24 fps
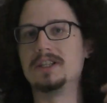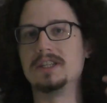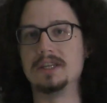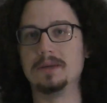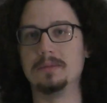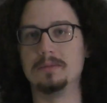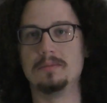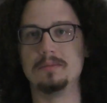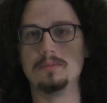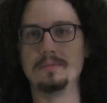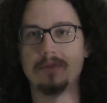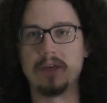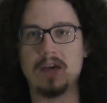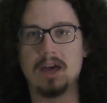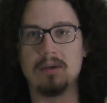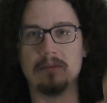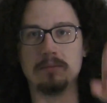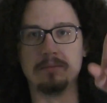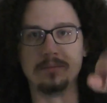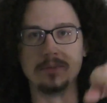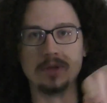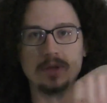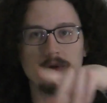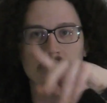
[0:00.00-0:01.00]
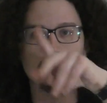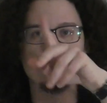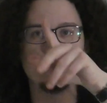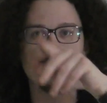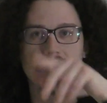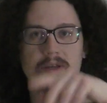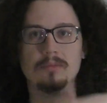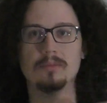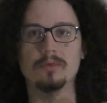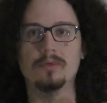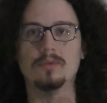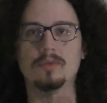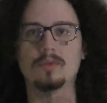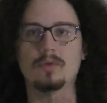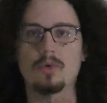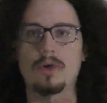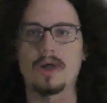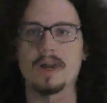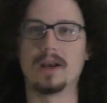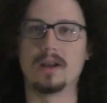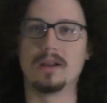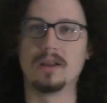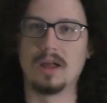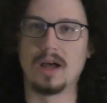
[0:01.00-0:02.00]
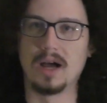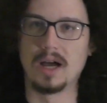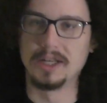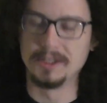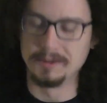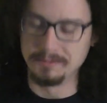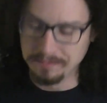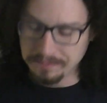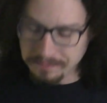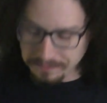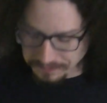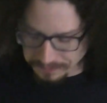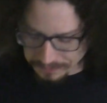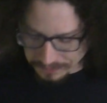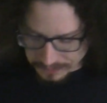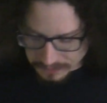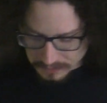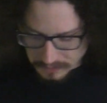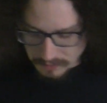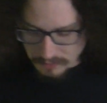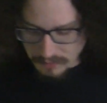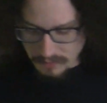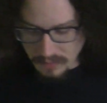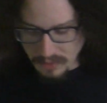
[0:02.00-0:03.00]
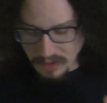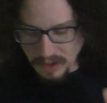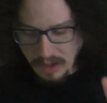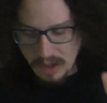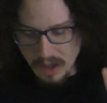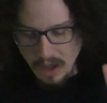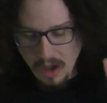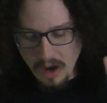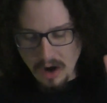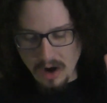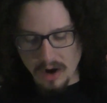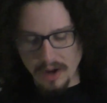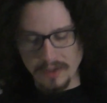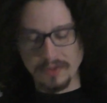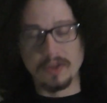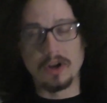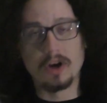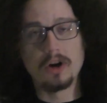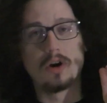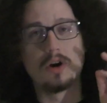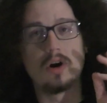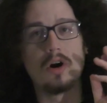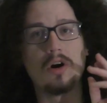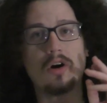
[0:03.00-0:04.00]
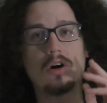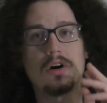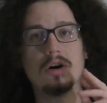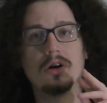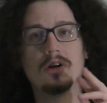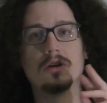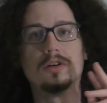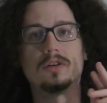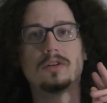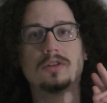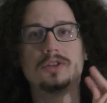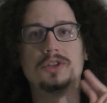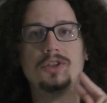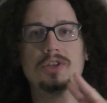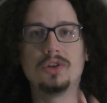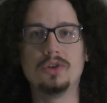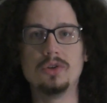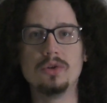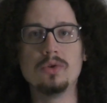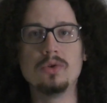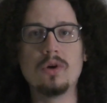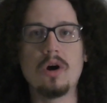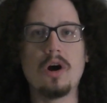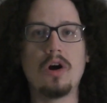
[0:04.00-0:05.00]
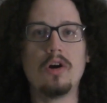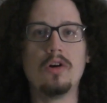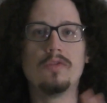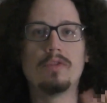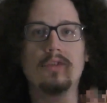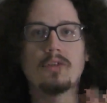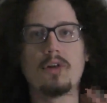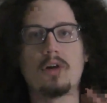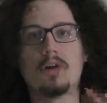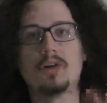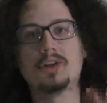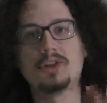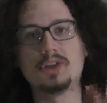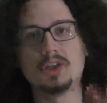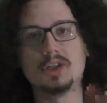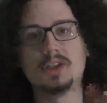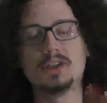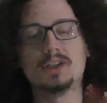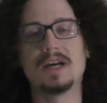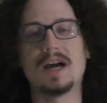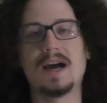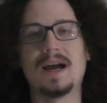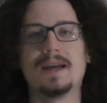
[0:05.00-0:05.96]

So just setting that up so you know that you're going to see that mu symbol quite a lot.